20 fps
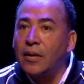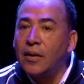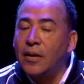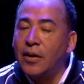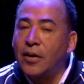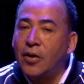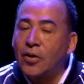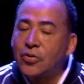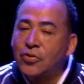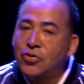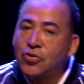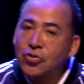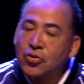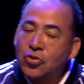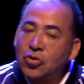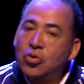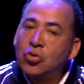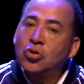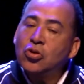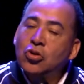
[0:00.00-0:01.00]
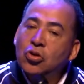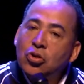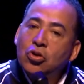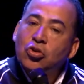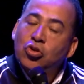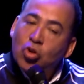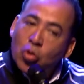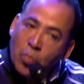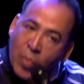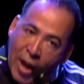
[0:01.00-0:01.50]
He goes,
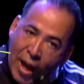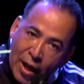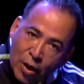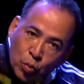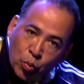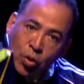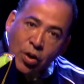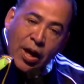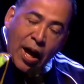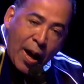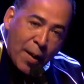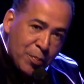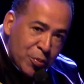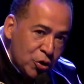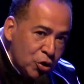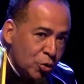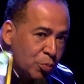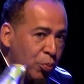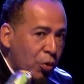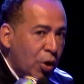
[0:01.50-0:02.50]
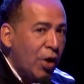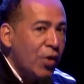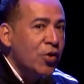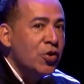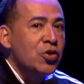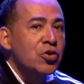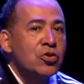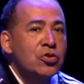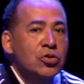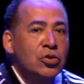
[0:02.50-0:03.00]
no matter what happened to your brother